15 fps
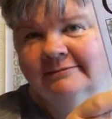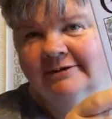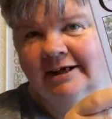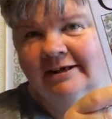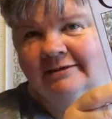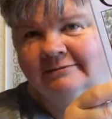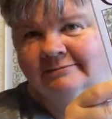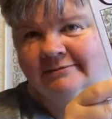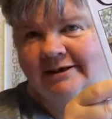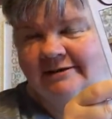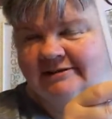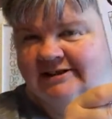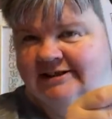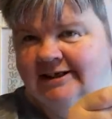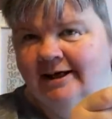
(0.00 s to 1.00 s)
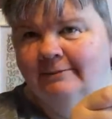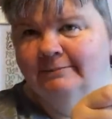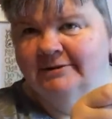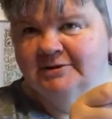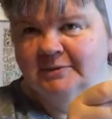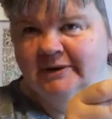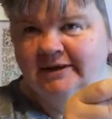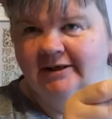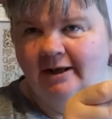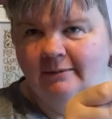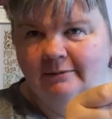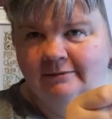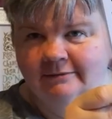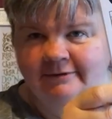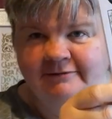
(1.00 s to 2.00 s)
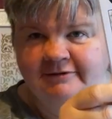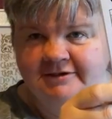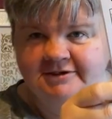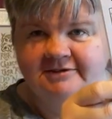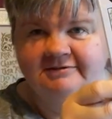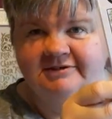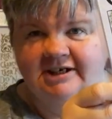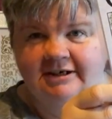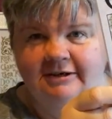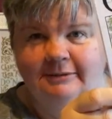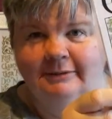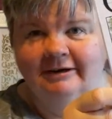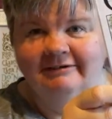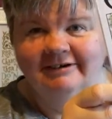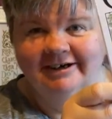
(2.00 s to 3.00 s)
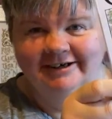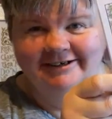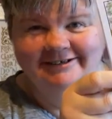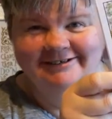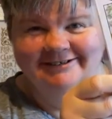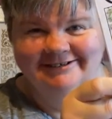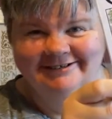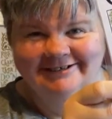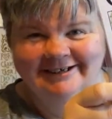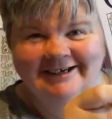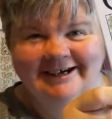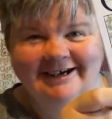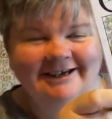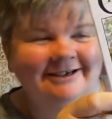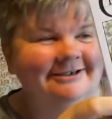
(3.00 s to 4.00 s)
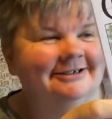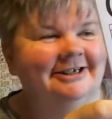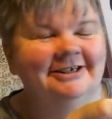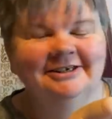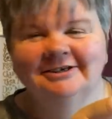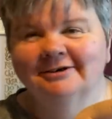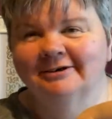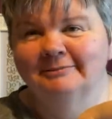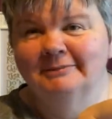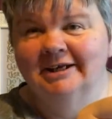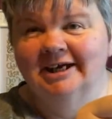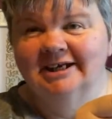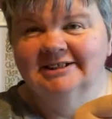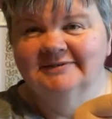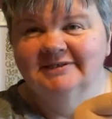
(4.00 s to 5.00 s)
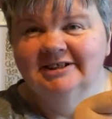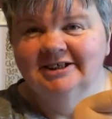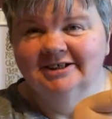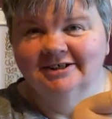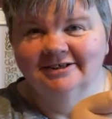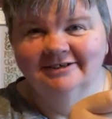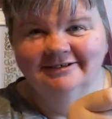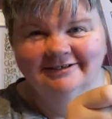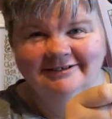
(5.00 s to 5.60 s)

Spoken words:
I'll decide between now and the 1st of January. I'll let you know in my next video.